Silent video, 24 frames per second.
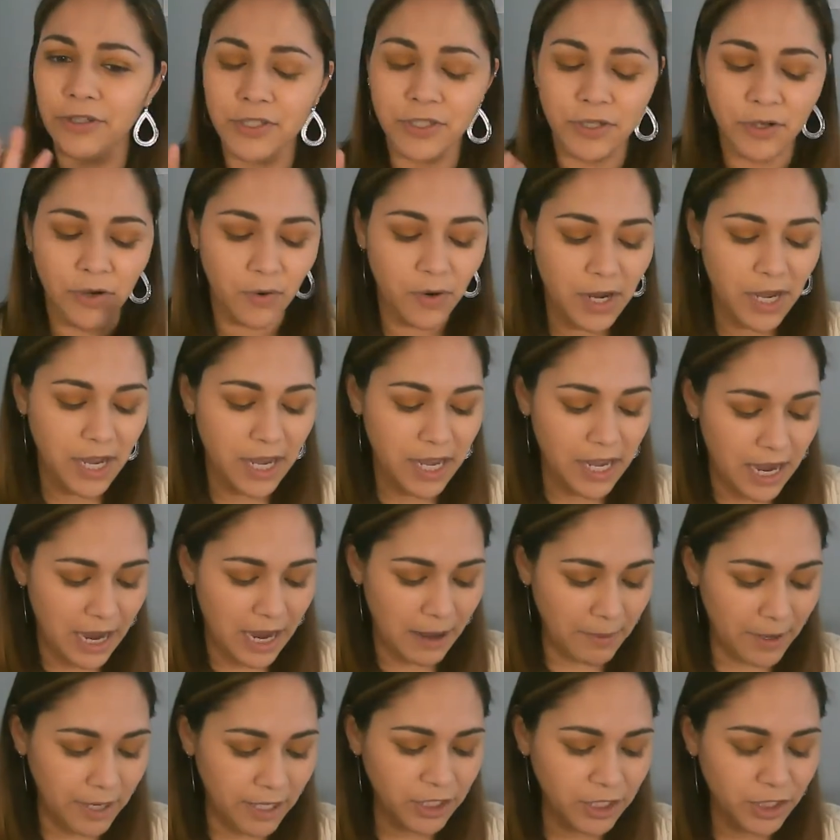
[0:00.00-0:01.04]
So
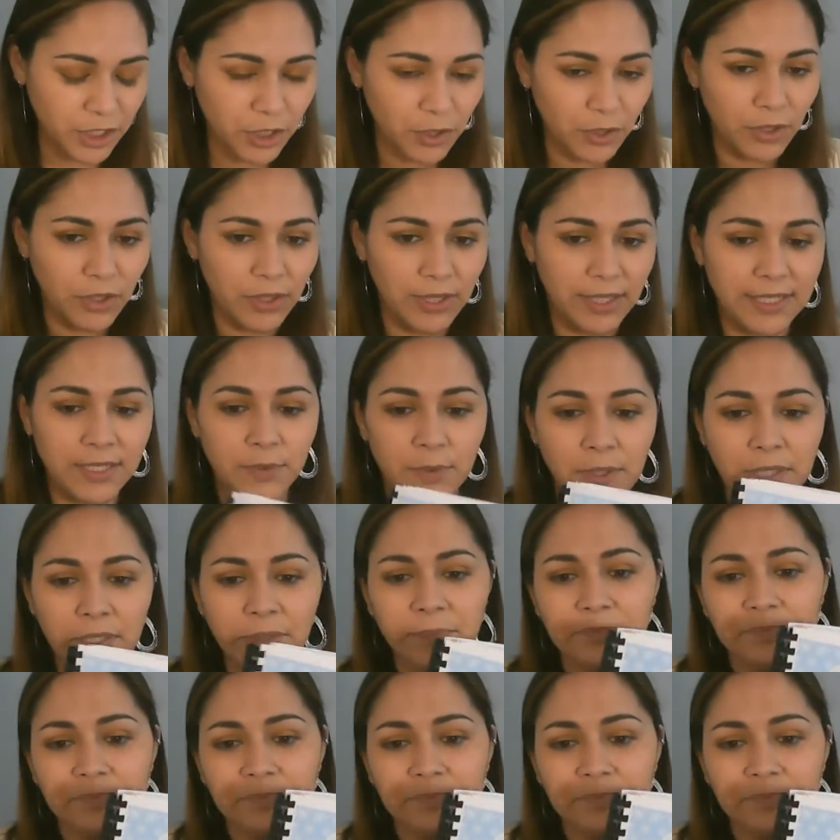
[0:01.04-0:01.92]
I'm going to show you this one.